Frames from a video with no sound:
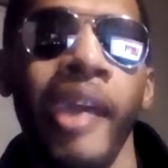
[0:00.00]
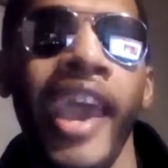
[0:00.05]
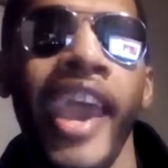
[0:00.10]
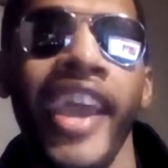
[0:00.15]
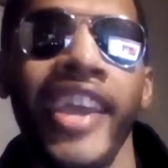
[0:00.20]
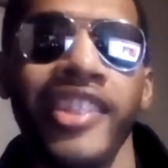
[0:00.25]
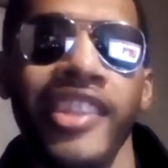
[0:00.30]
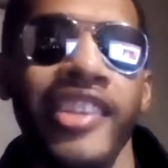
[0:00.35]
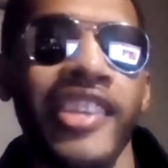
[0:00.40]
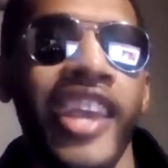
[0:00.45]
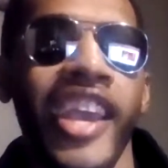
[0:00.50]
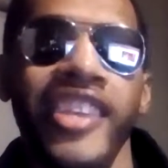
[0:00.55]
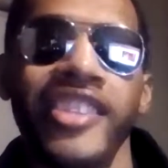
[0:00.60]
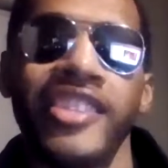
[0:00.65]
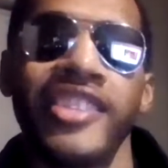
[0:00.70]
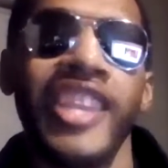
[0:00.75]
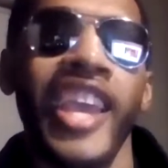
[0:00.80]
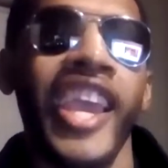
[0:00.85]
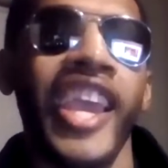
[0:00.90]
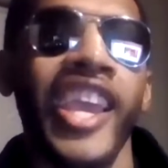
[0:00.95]
back the
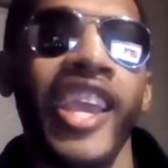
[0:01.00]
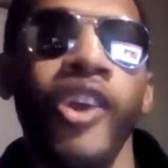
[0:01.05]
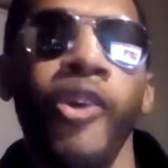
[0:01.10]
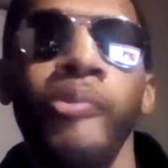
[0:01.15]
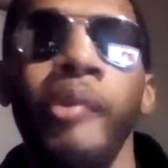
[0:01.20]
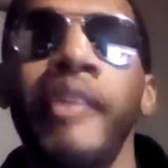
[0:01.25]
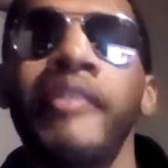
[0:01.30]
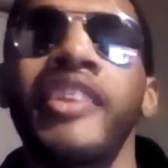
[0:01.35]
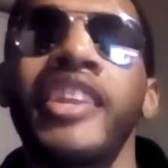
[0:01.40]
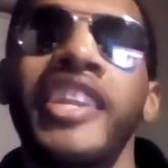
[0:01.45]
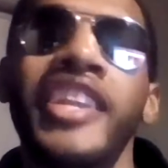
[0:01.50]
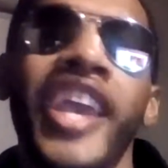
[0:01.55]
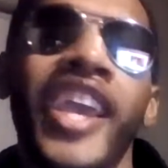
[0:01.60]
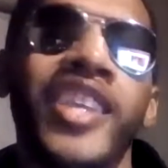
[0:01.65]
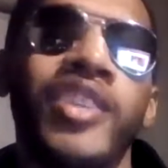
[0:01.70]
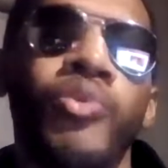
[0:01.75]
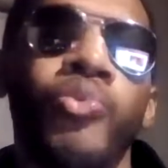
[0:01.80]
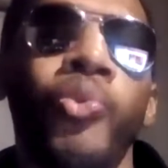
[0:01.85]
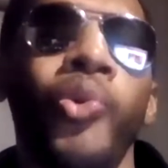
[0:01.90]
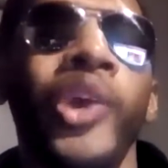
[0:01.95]
next day or maybe the
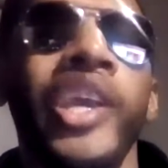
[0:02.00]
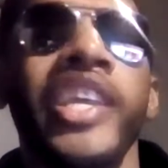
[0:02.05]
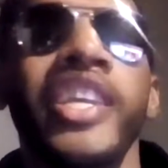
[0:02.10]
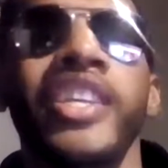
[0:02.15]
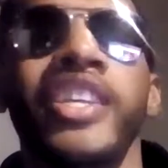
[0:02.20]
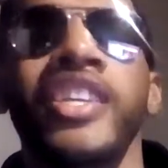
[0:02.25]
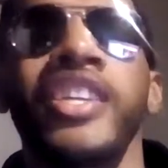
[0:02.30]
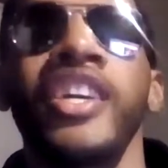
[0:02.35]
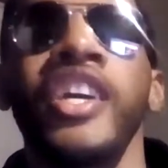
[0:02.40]
next week.